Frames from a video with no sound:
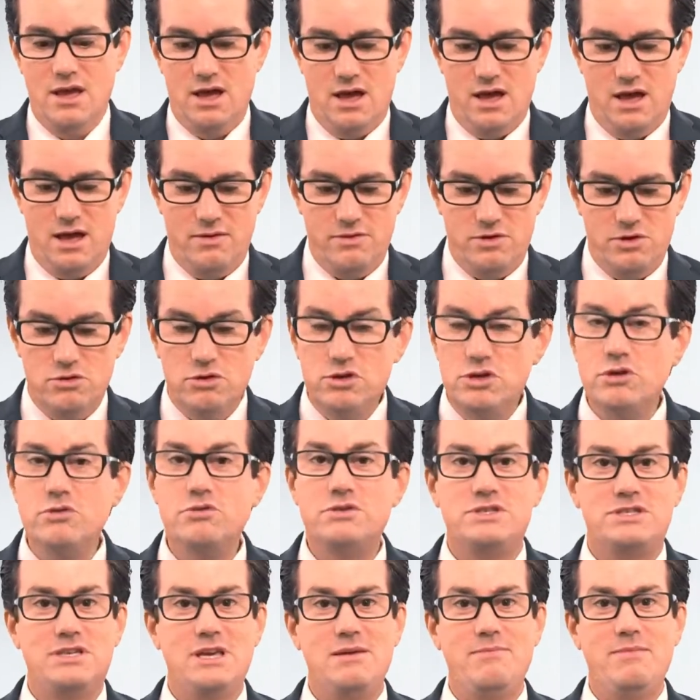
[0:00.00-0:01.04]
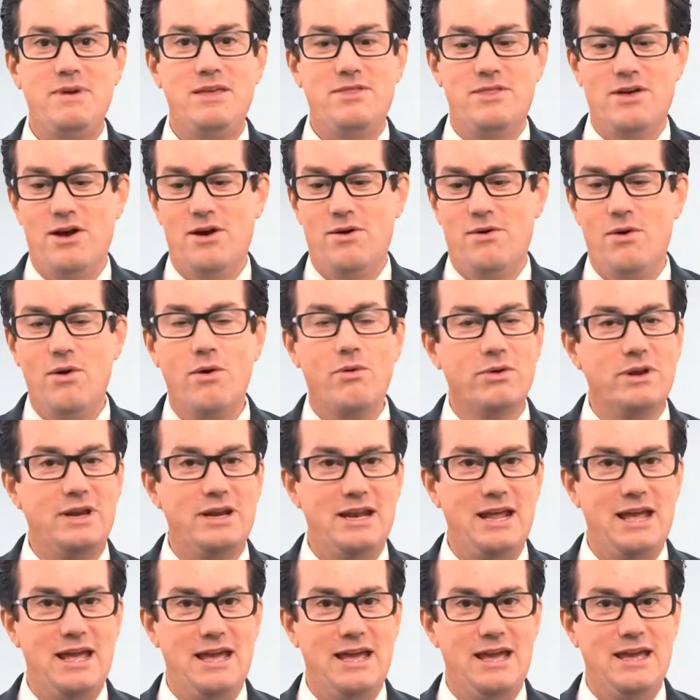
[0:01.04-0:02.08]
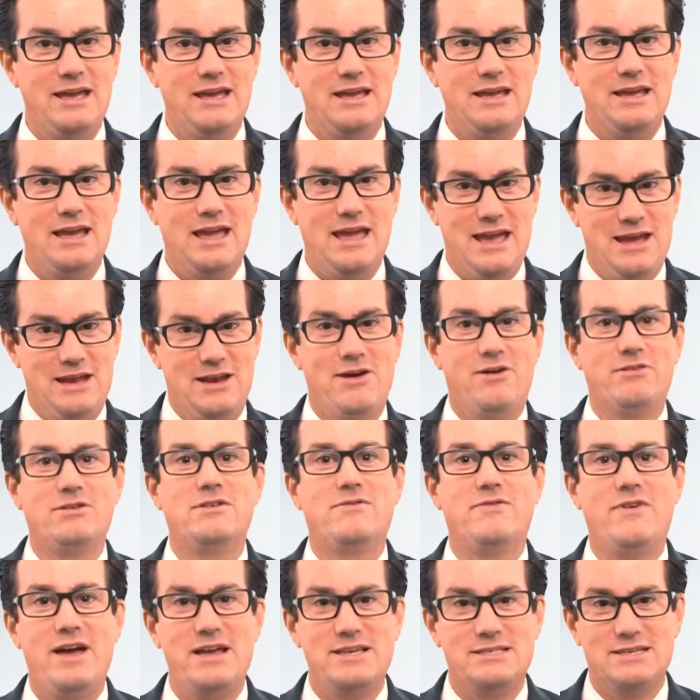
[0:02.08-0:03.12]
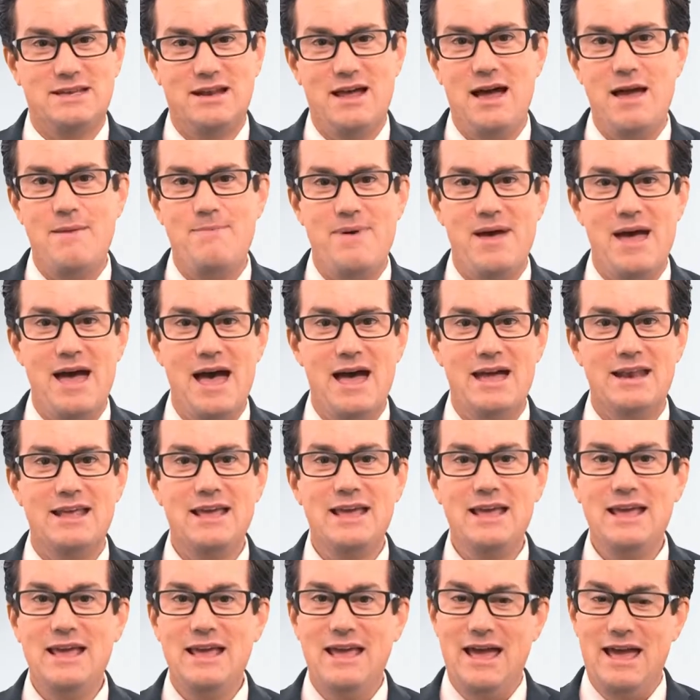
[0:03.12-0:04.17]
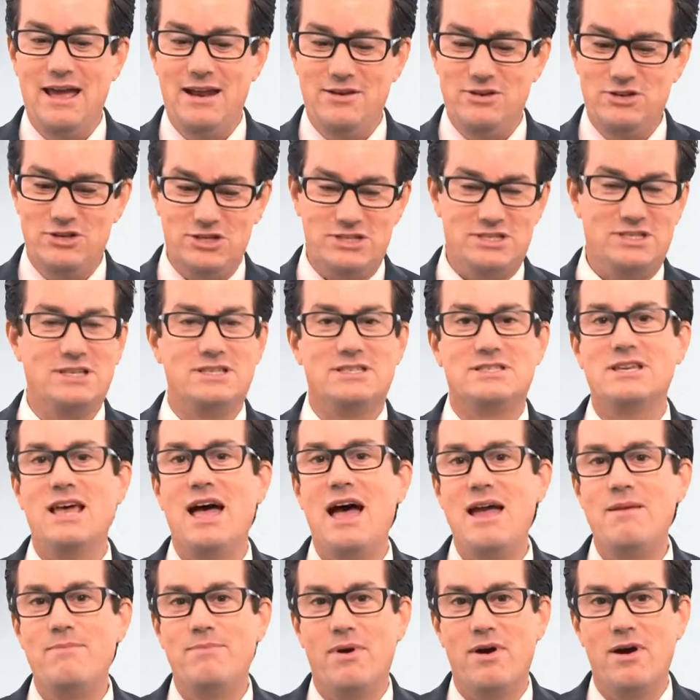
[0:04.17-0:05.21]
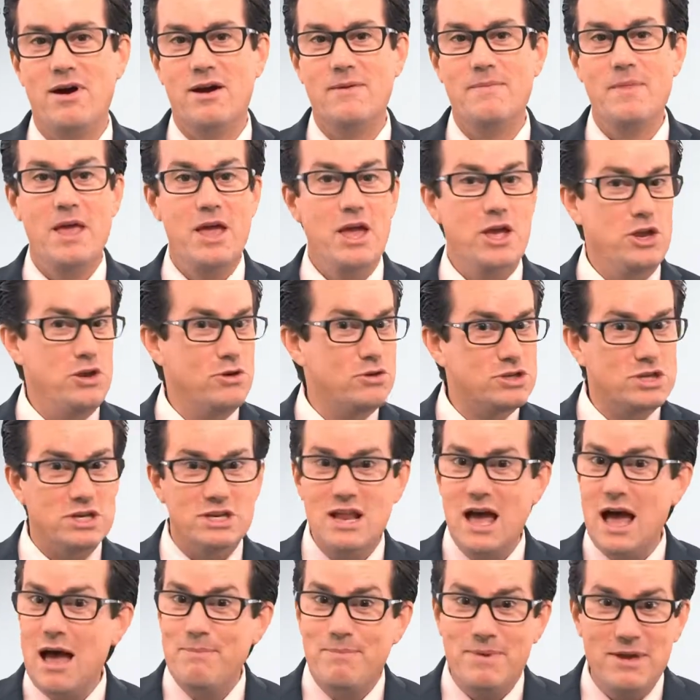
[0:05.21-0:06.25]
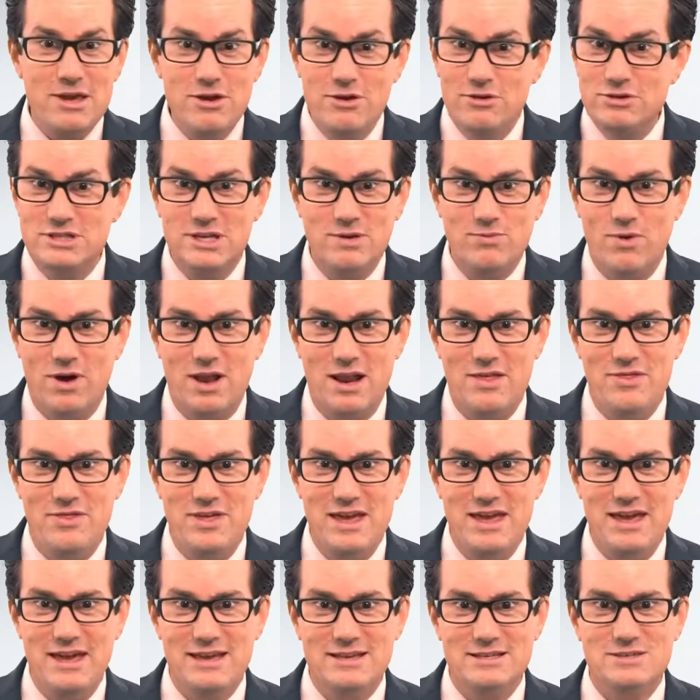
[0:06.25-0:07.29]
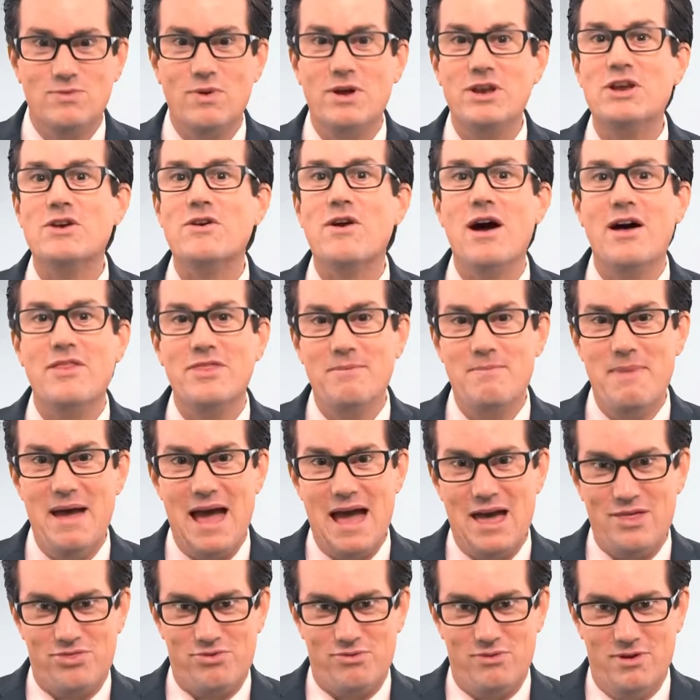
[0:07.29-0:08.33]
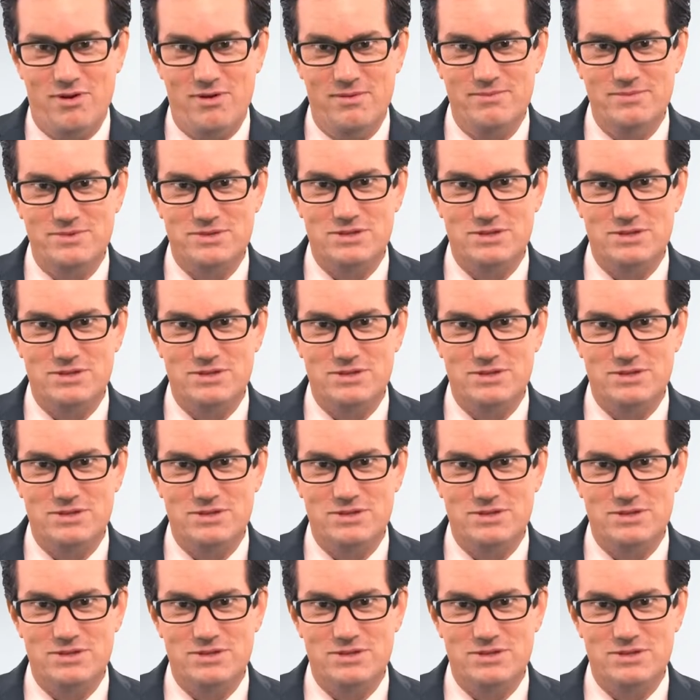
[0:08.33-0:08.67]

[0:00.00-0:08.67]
You do see me though holding a handheld device, an iPad, and just a sidebar, you should not be using one of these when you're on the bathroom.